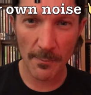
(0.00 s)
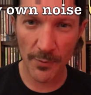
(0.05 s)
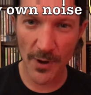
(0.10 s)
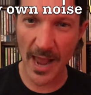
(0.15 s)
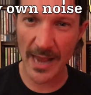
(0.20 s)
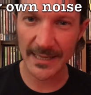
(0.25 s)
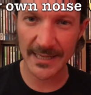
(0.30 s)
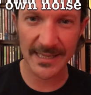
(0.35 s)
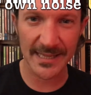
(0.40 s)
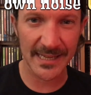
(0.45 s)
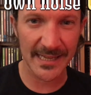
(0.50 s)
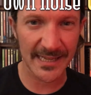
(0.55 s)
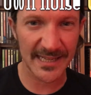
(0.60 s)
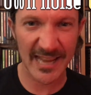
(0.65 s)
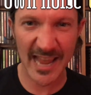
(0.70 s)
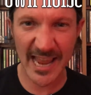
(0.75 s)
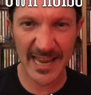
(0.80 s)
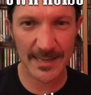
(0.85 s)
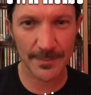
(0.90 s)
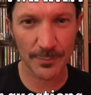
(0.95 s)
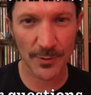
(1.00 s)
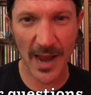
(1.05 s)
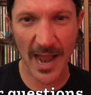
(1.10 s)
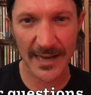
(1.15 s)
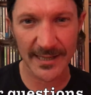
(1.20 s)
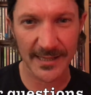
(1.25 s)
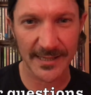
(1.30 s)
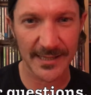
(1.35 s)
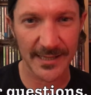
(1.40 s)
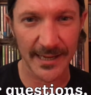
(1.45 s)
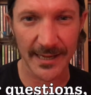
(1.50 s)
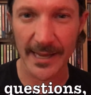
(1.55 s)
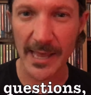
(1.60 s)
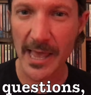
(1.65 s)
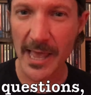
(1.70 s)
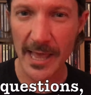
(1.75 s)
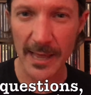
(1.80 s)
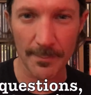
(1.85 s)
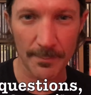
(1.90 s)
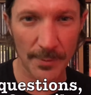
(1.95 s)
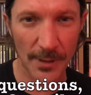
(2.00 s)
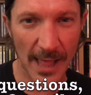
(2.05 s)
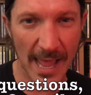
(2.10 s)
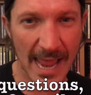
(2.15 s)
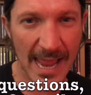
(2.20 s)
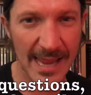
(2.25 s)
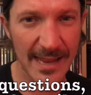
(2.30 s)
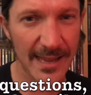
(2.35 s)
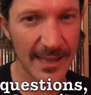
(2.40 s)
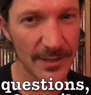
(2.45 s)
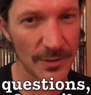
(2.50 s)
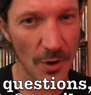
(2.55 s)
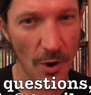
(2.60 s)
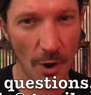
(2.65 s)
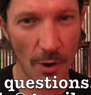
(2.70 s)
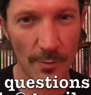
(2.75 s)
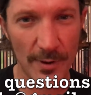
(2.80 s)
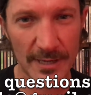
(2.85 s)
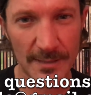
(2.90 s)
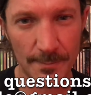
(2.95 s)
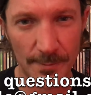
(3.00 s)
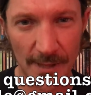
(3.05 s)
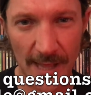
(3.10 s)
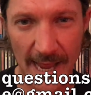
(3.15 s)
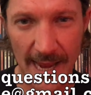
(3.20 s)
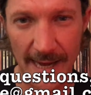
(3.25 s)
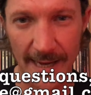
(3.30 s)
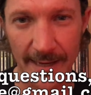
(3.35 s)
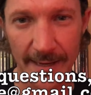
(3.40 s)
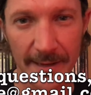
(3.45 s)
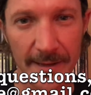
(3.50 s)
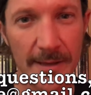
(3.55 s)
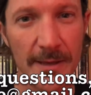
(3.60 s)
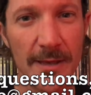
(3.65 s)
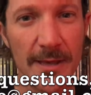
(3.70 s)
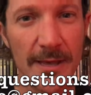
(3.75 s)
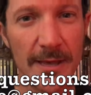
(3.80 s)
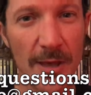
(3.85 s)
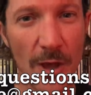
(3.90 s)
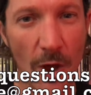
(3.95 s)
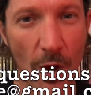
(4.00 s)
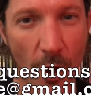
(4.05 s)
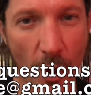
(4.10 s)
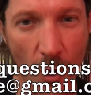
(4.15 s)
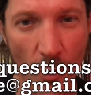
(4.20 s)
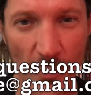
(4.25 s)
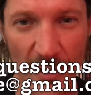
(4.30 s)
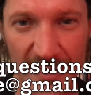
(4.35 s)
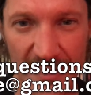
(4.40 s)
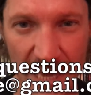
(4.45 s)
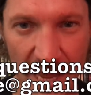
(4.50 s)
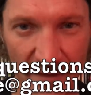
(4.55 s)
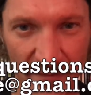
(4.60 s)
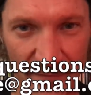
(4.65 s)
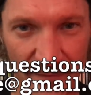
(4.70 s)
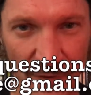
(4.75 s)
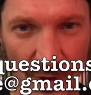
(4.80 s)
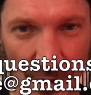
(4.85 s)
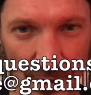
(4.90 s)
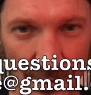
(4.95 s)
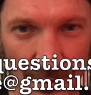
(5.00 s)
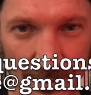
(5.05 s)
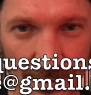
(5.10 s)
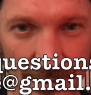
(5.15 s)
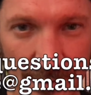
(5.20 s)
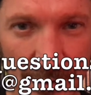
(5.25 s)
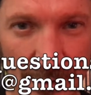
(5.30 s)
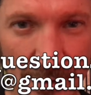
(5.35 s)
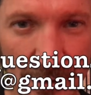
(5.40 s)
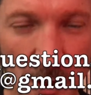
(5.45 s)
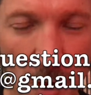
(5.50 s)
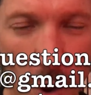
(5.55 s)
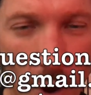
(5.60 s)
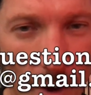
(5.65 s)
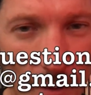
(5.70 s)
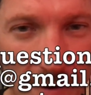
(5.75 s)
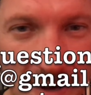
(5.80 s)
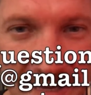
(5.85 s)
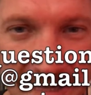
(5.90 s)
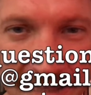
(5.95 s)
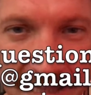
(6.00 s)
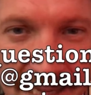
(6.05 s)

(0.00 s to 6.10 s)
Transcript: practicing takes practicing, and playing is always playing. Always have fun. Always